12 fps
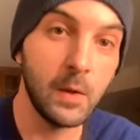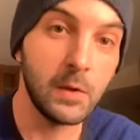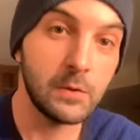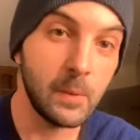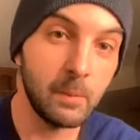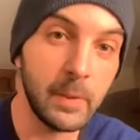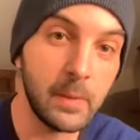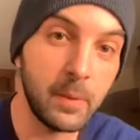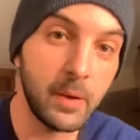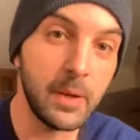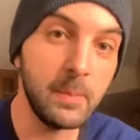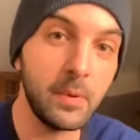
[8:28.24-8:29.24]
to beat
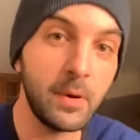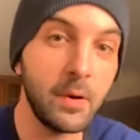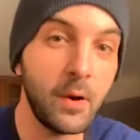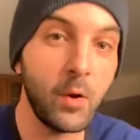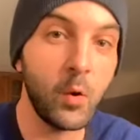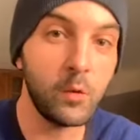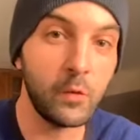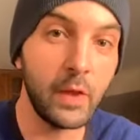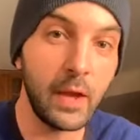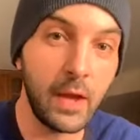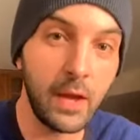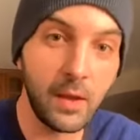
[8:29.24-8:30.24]
people over the
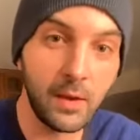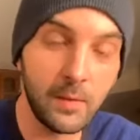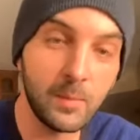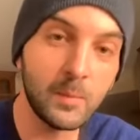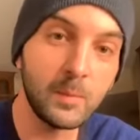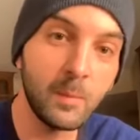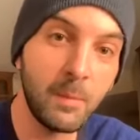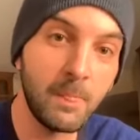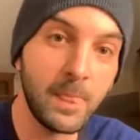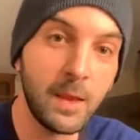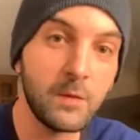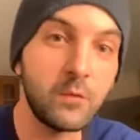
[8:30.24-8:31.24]
head
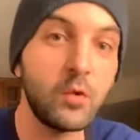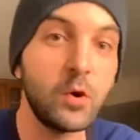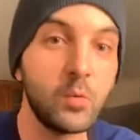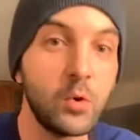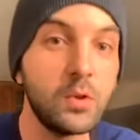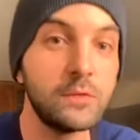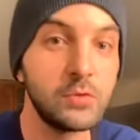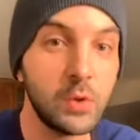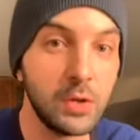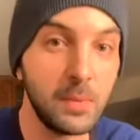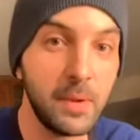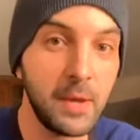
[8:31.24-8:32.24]
for a roll of
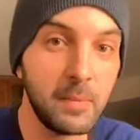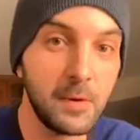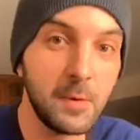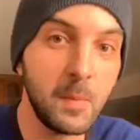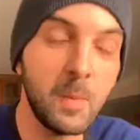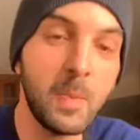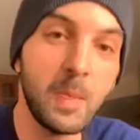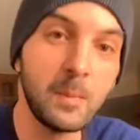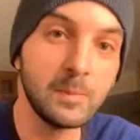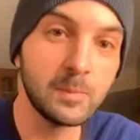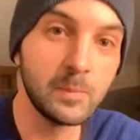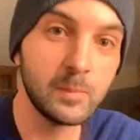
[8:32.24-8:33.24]
toilet paper,
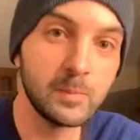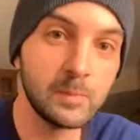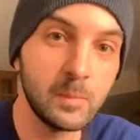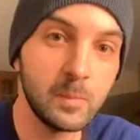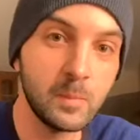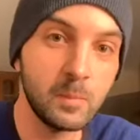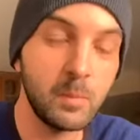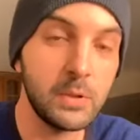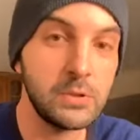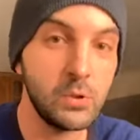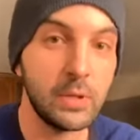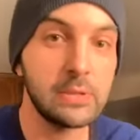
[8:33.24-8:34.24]
but
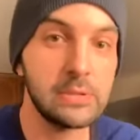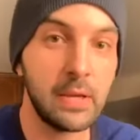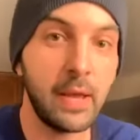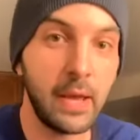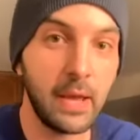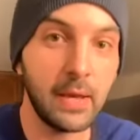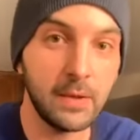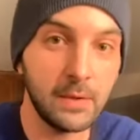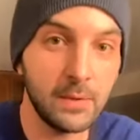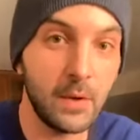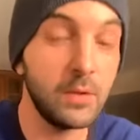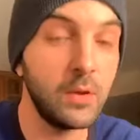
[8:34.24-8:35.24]
to extend a hand.
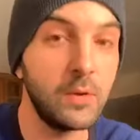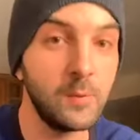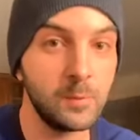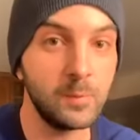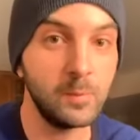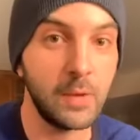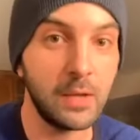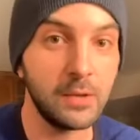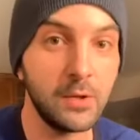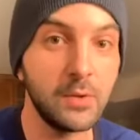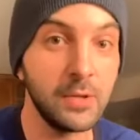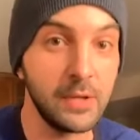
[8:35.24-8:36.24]
Although not
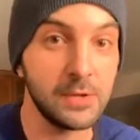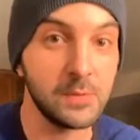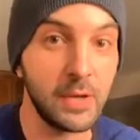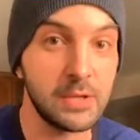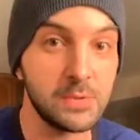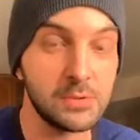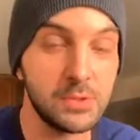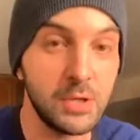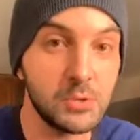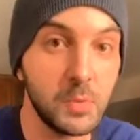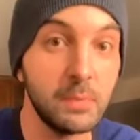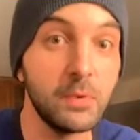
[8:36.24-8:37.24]
literally, because we're not supposed to
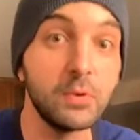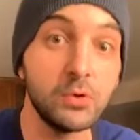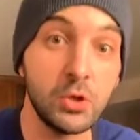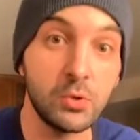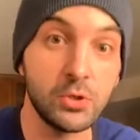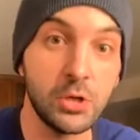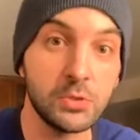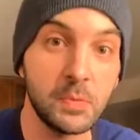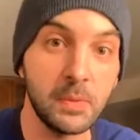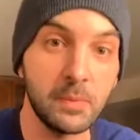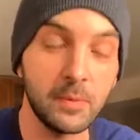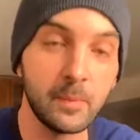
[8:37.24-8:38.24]
touch people. Don't touch
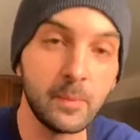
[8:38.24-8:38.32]
people.